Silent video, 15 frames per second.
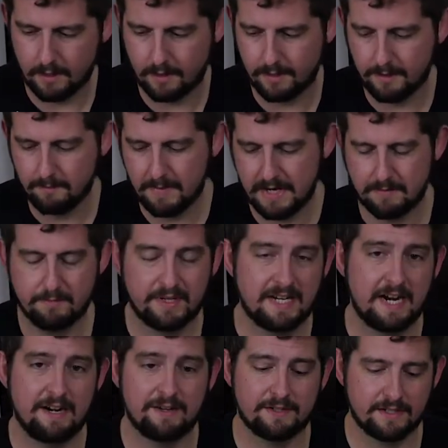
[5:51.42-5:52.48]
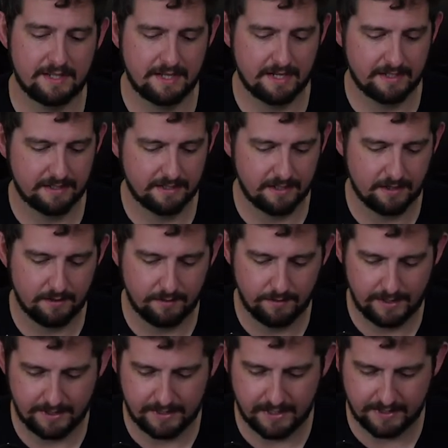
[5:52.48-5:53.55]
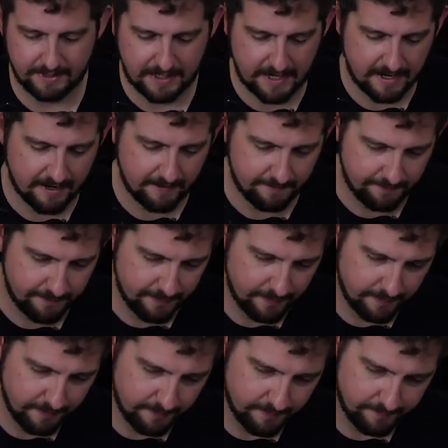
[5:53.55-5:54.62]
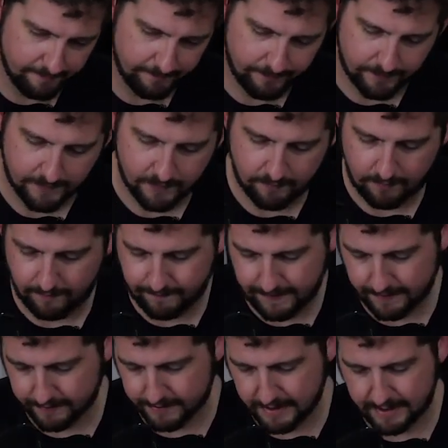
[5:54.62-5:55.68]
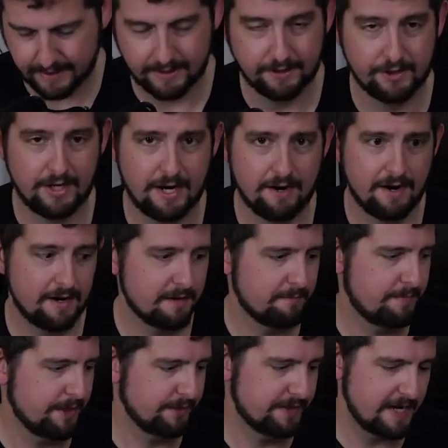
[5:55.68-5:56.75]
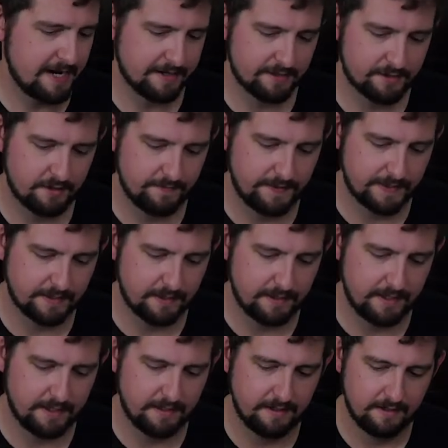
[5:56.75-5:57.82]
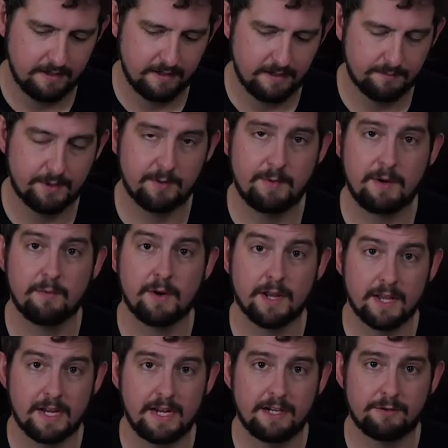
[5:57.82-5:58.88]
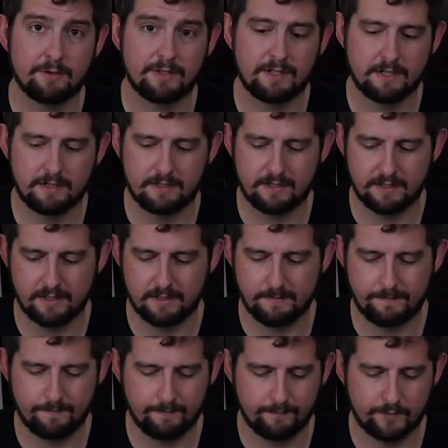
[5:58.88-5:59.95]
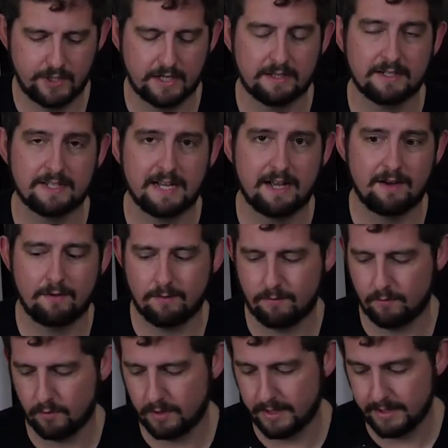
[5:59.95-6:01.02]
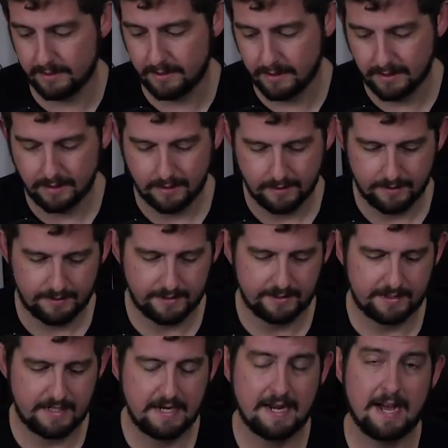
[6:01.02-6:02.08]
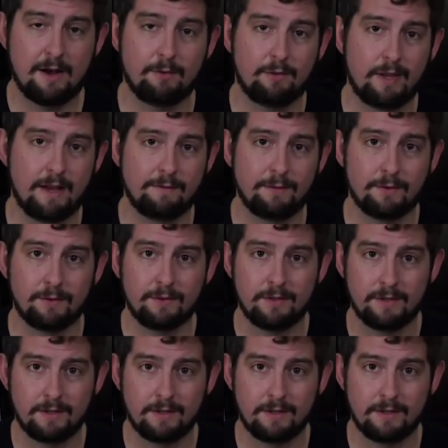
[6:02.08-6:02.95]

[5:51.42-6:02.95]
the meat and potatoes of this. So it does have what feels like a generic build tack surface on it. I'm going to be really interested to check this out. One, to see how level